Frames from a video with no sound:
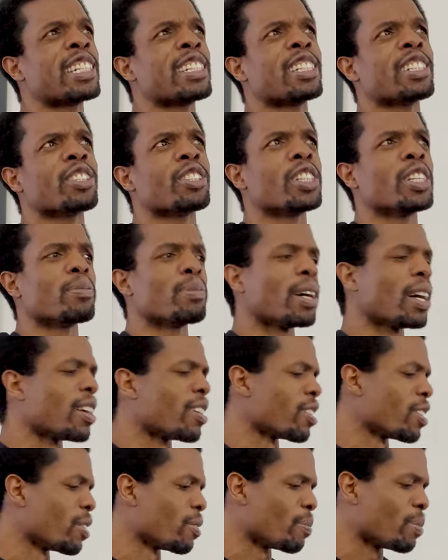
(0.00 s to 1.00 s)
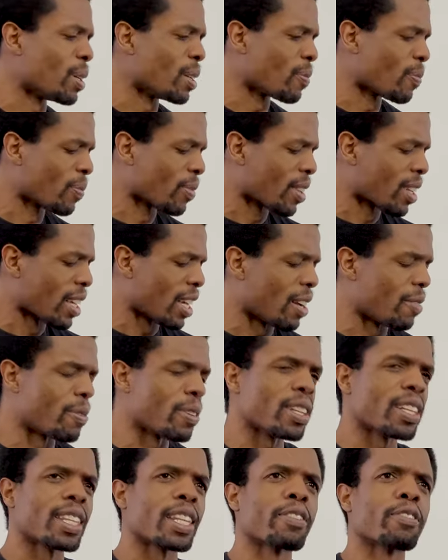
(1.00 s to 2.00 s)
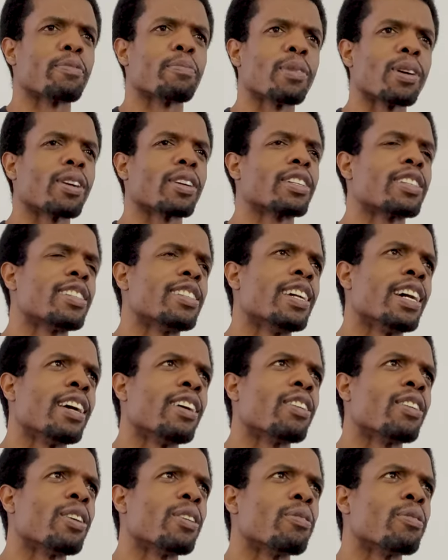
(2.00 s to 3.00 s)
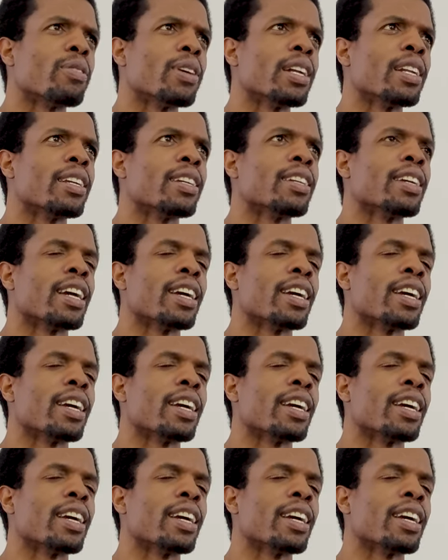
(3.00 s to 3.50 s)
just cheap, I don't know, but I feel like they were marked down already,